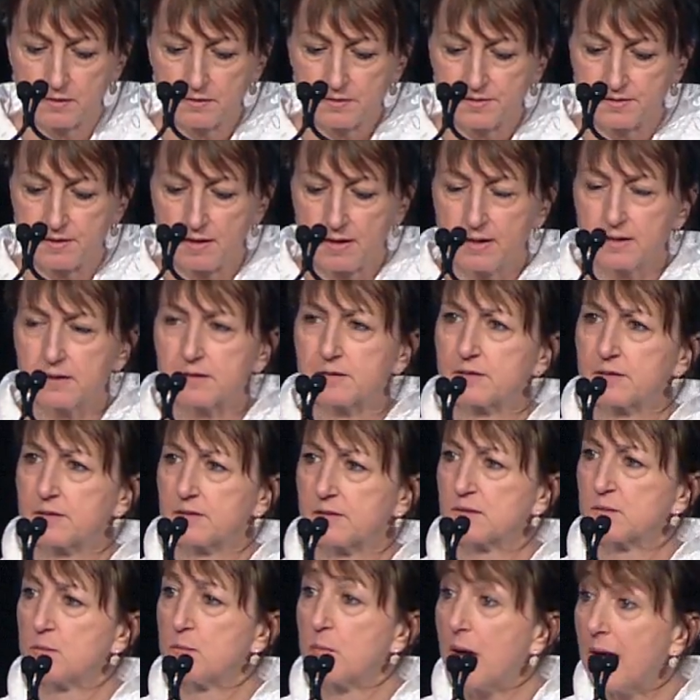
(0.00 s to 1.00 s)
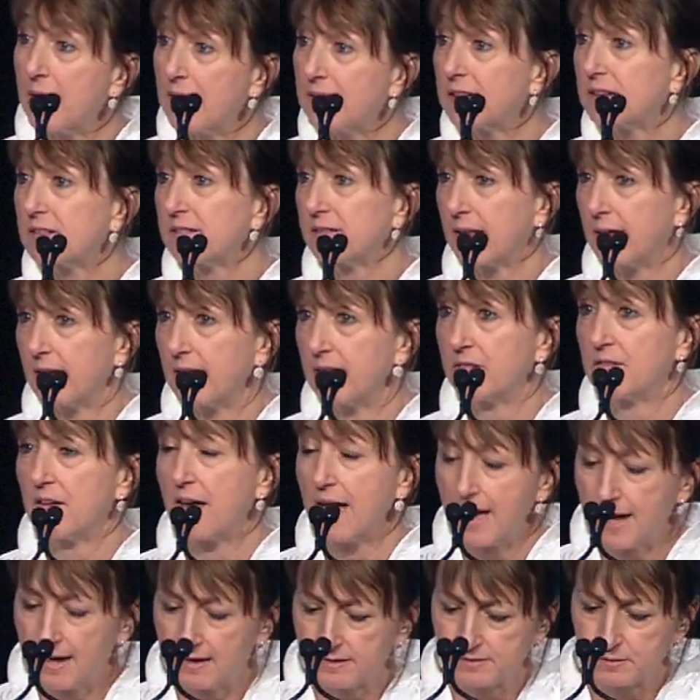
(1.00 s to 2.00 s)
sciences, Mind and Life
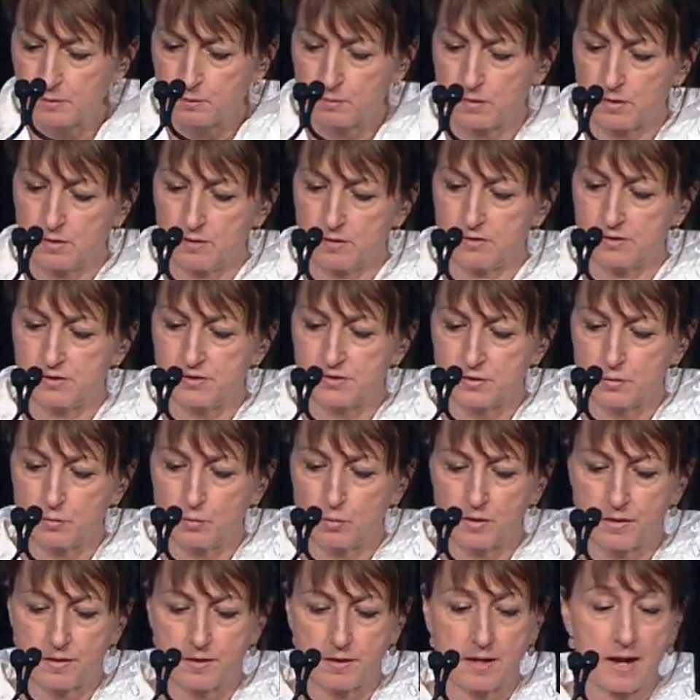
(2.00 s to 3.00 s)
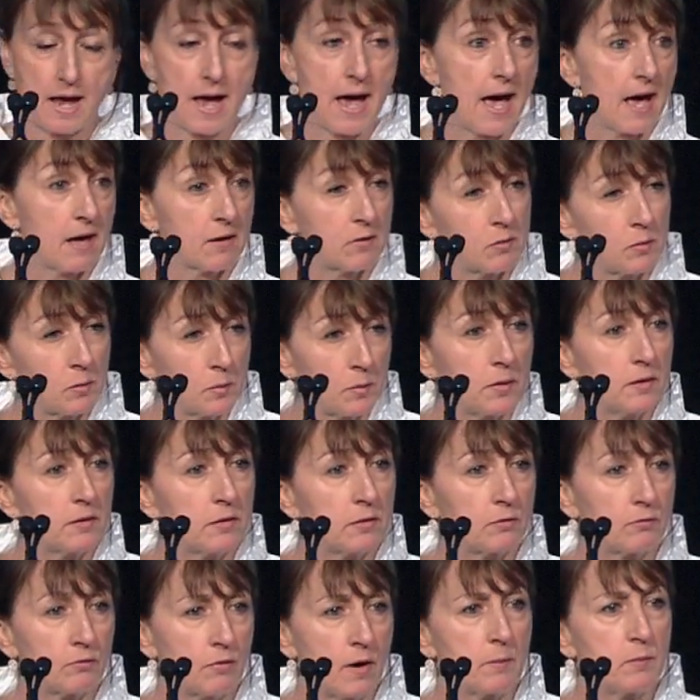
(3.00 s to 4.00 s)
has emerged with an
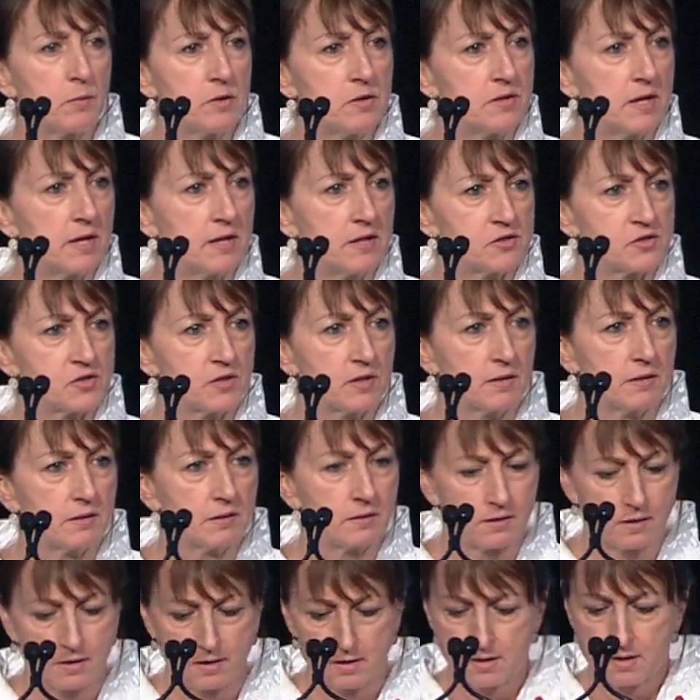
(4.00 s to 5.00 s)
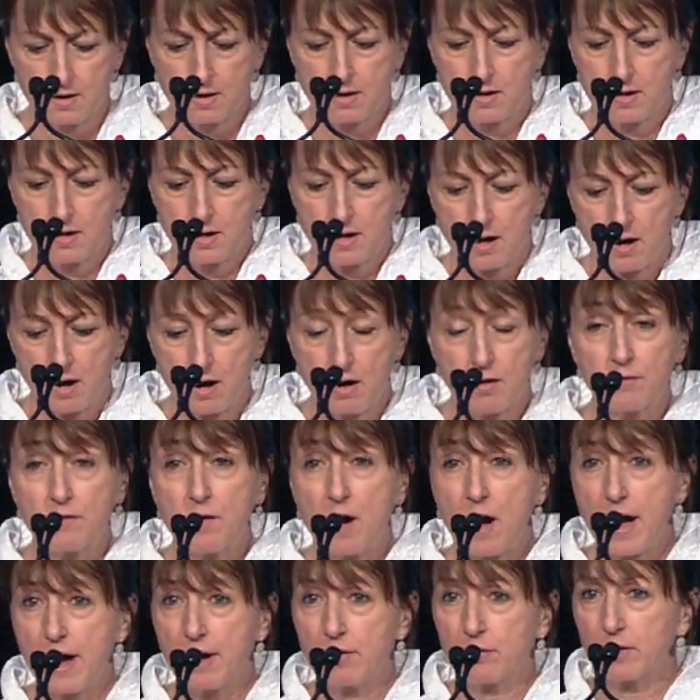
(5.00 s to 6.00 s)
admirable reputation of
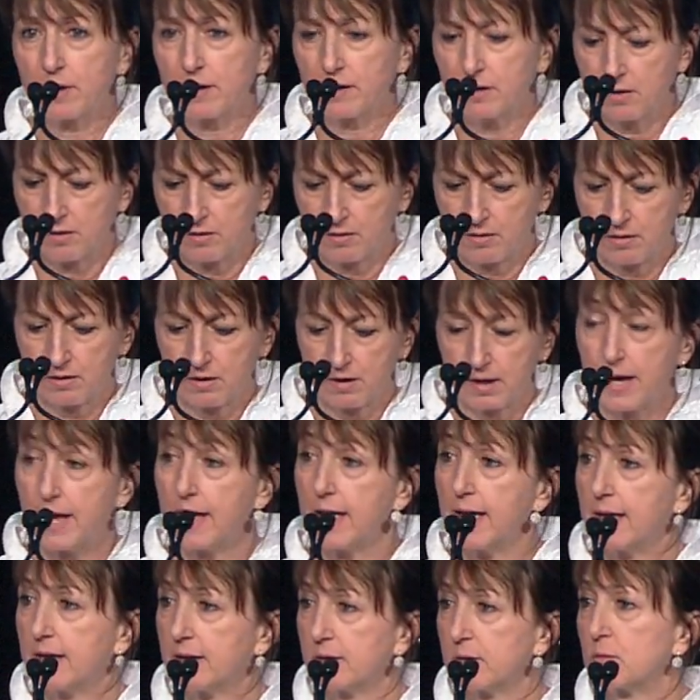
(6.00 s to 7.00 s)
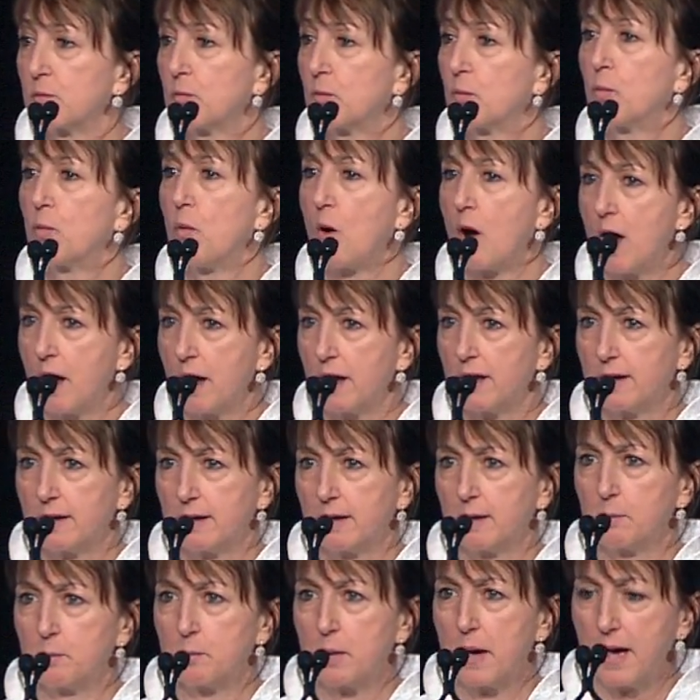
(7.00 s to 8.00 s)
high rigor and wide
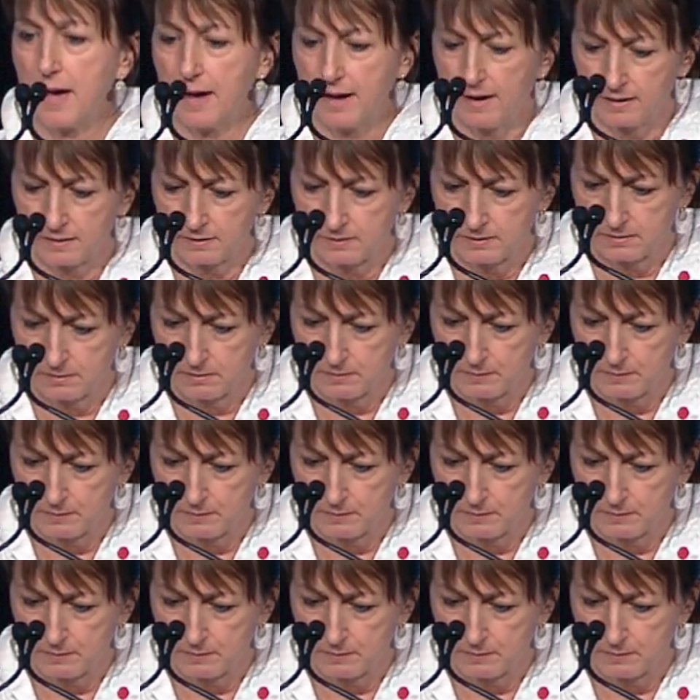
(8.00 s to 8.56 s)
impact.